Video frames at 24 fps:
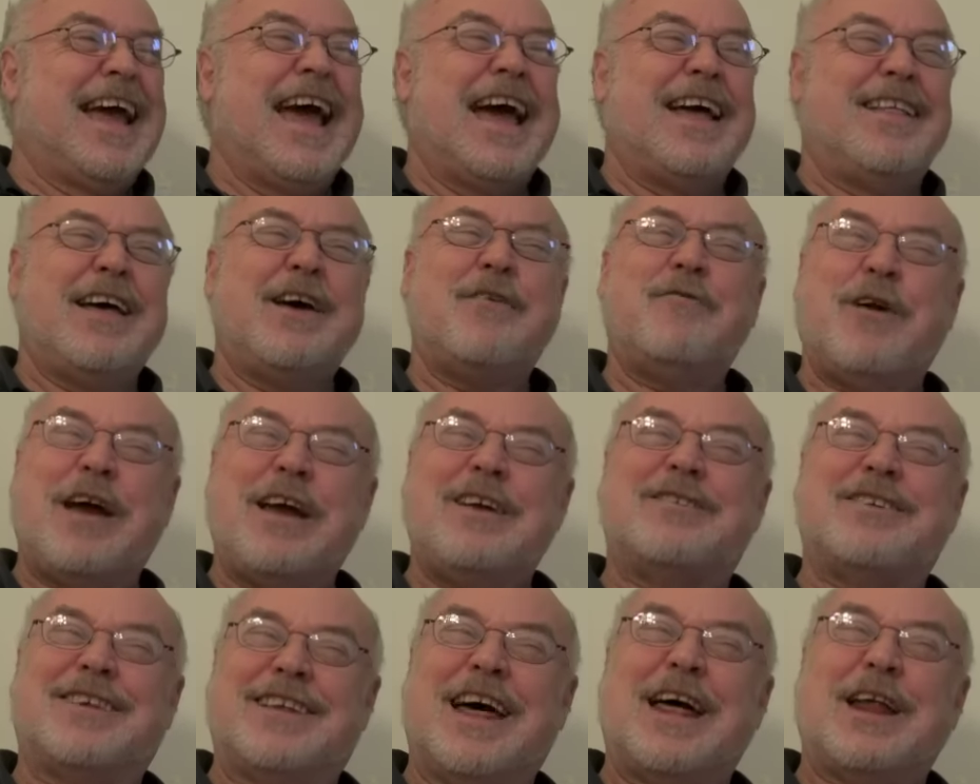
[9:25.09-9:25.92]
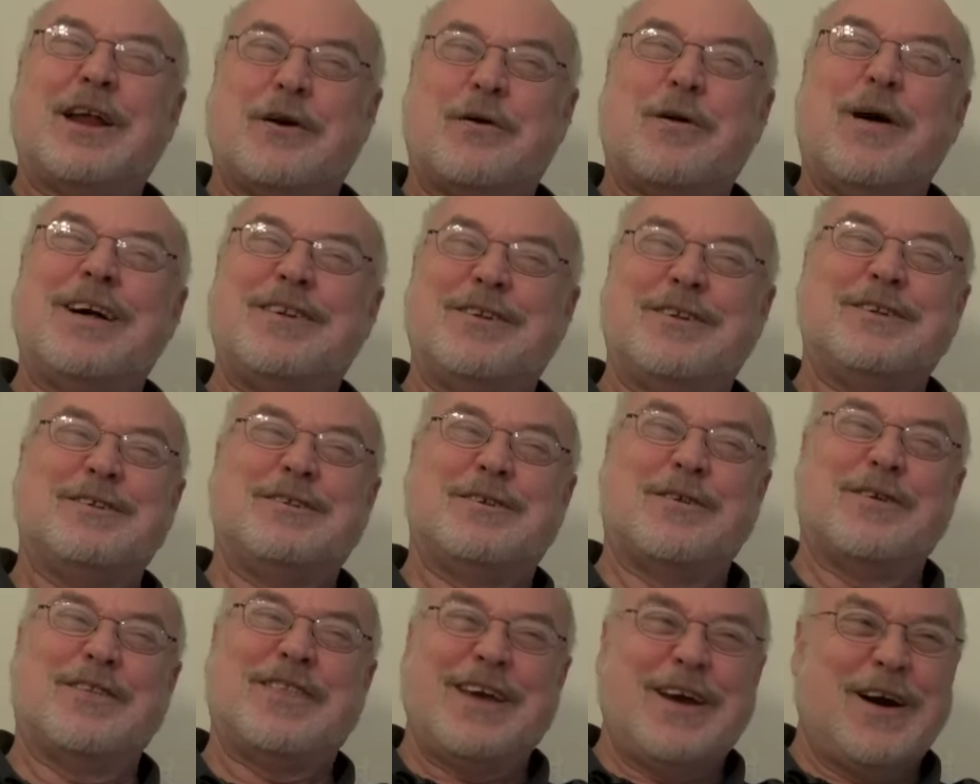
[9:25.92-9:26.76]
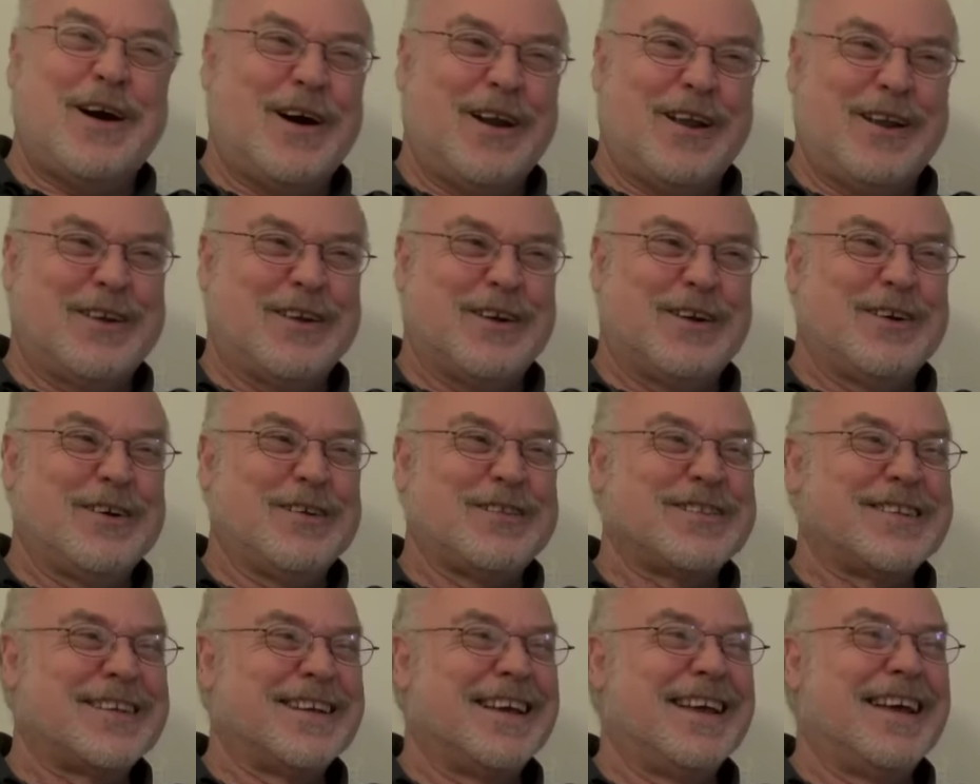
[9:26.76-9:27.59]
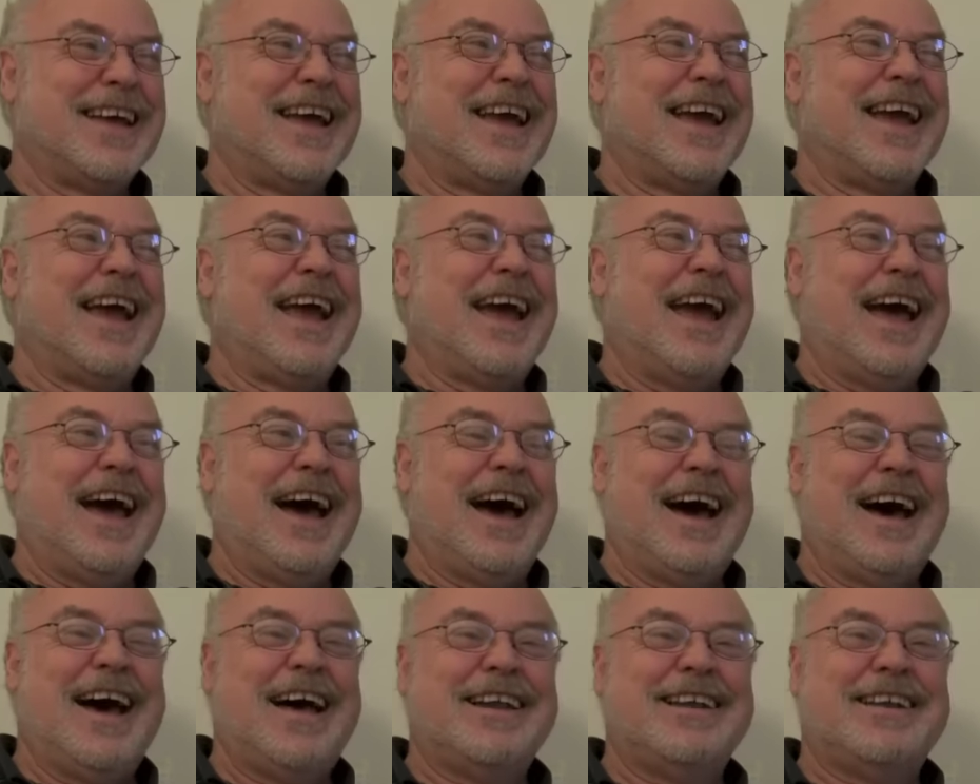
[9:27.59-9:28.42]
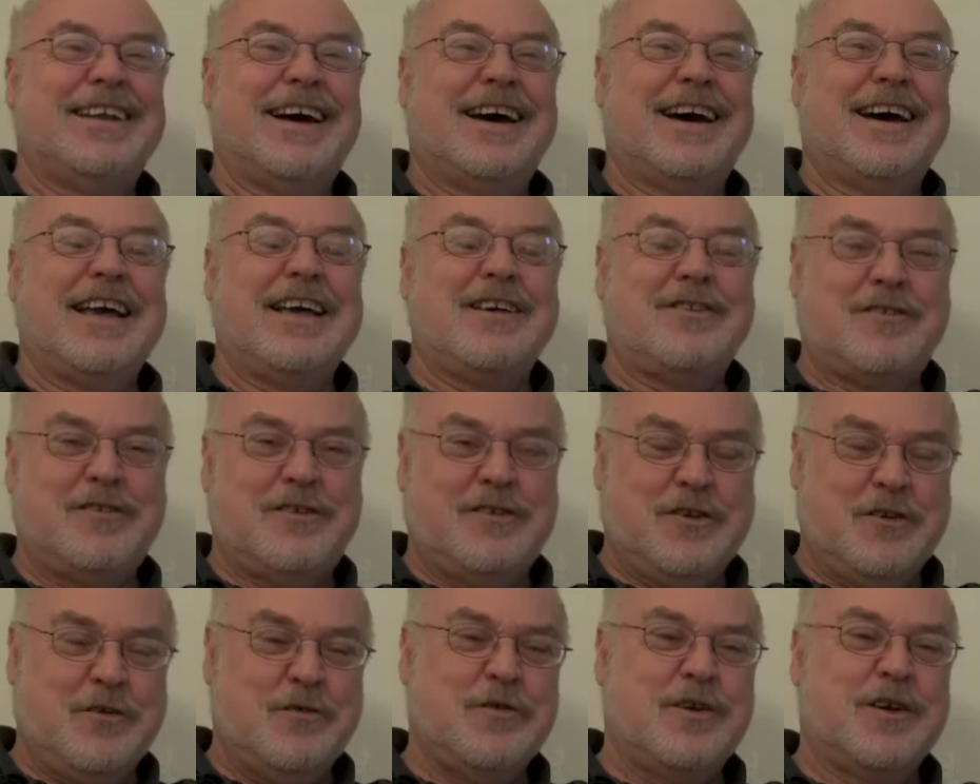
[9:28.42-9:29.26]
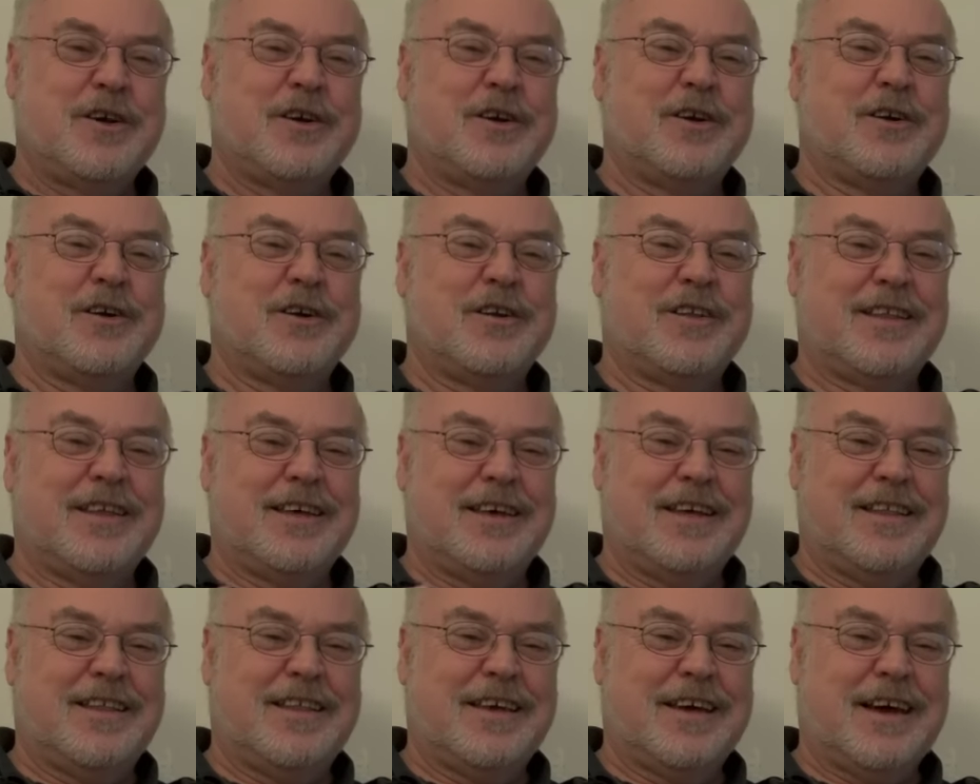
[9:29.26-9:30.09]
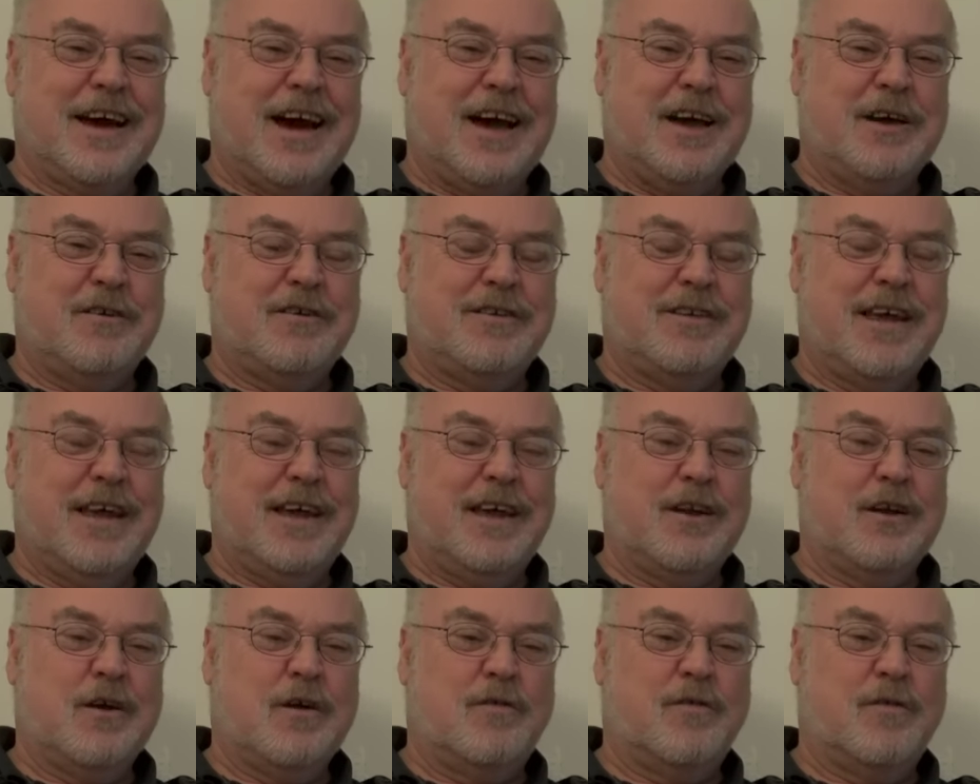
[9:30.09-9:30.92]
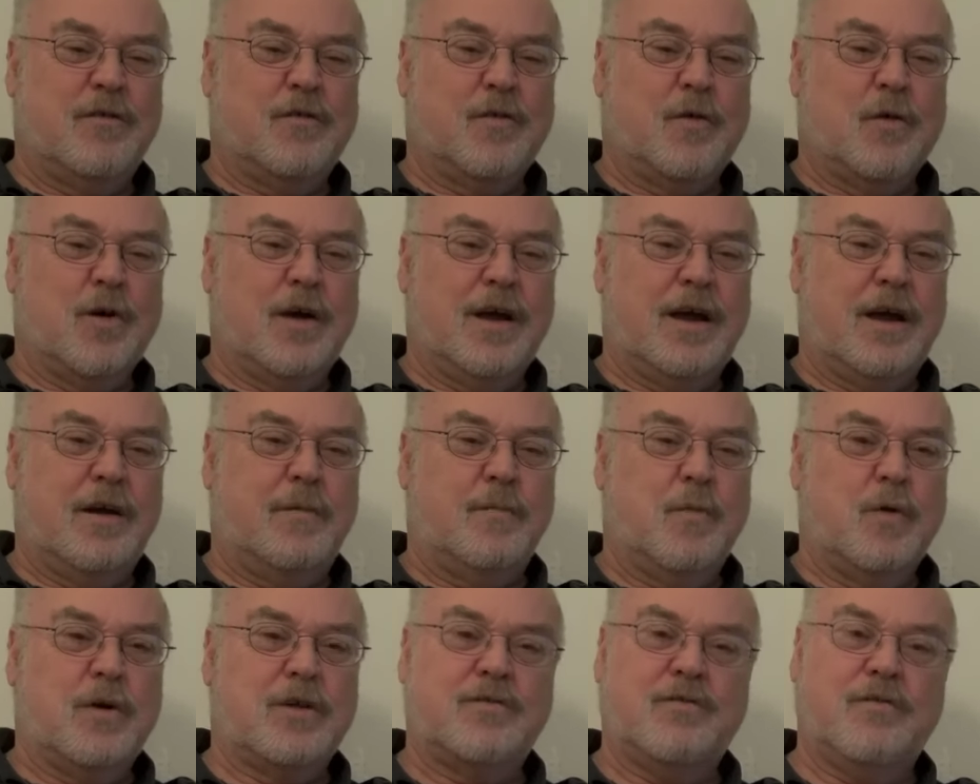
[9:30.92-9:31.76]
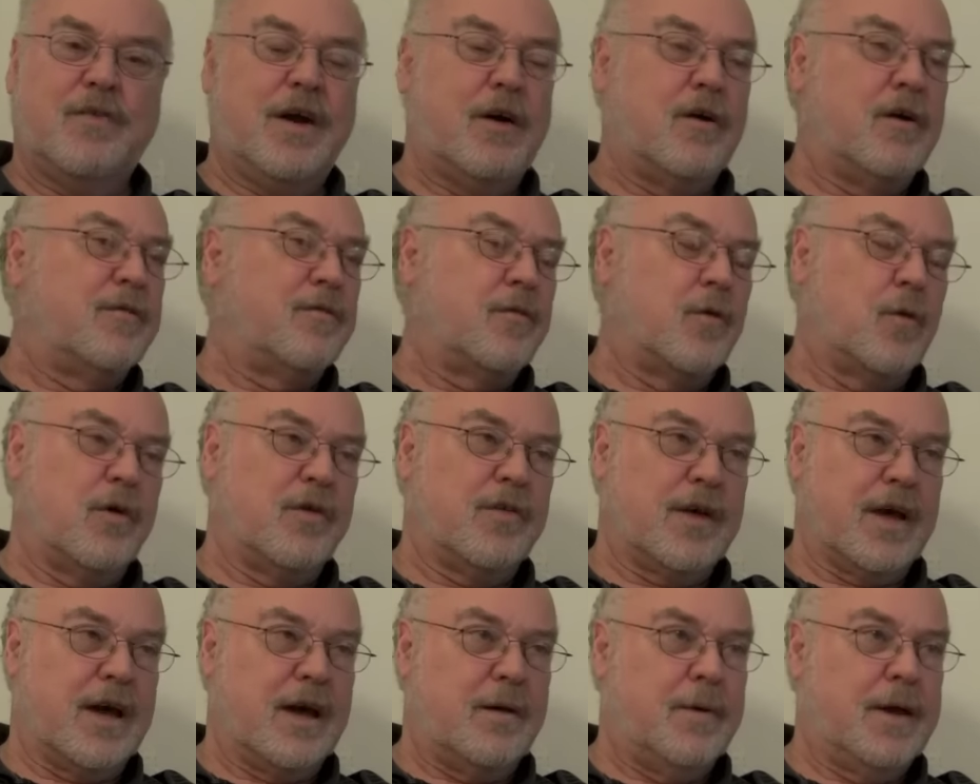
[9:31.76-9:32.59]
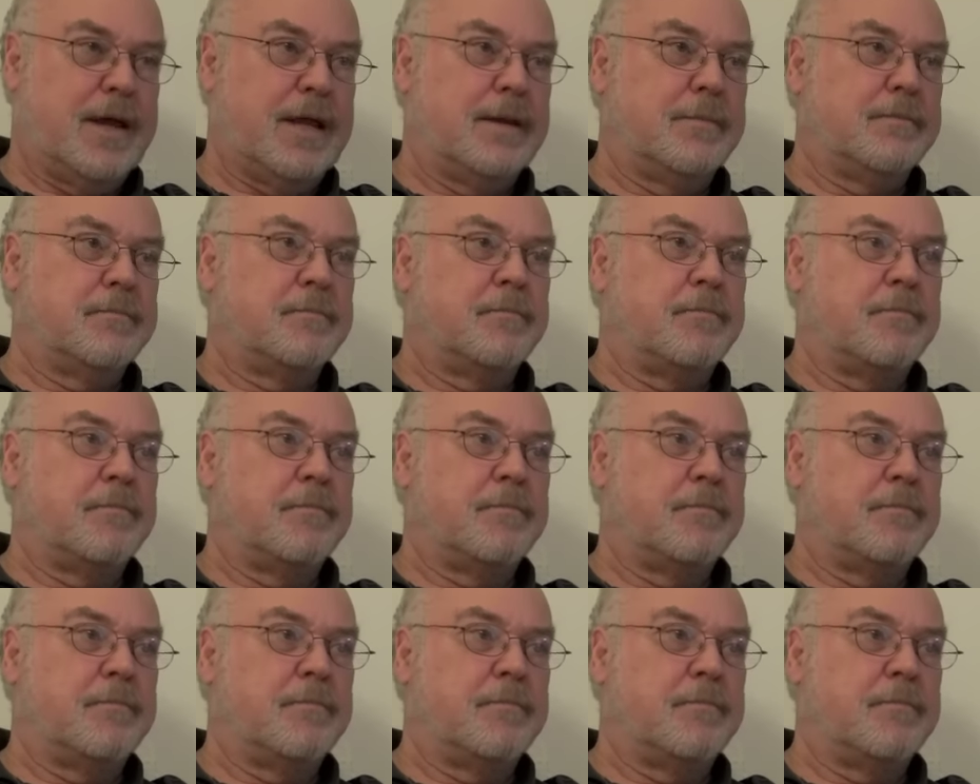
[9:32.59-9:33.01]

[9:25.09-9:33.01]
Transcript: And that raised a lot of questions with the auditors. And uh, his junior, the, the guy who had taken over for him, was very forthcoming.